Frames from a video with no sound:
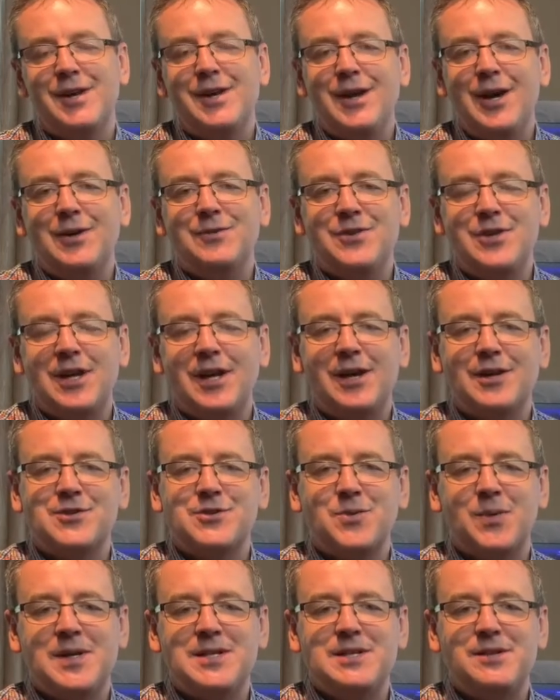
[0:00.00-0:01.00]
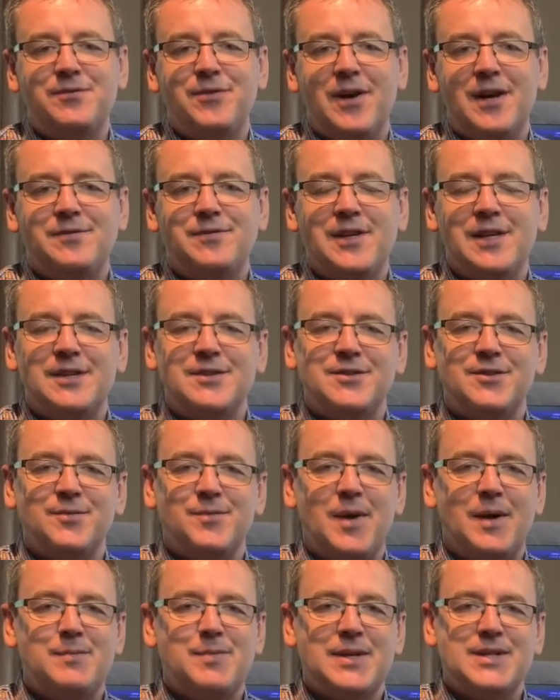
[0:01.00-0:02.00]
over the last 25 years of
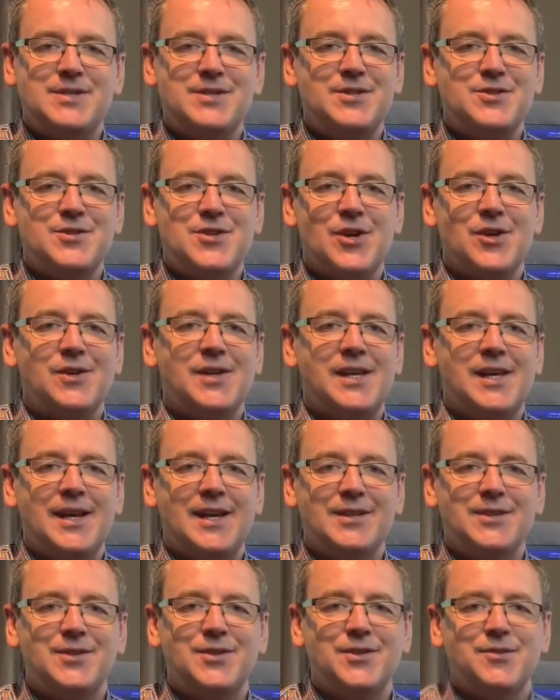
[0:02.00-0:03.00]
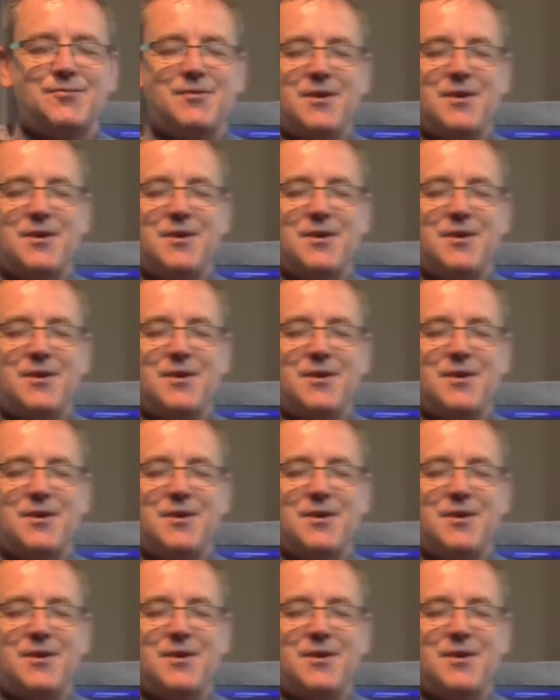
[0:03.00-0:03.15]
my business journey and career.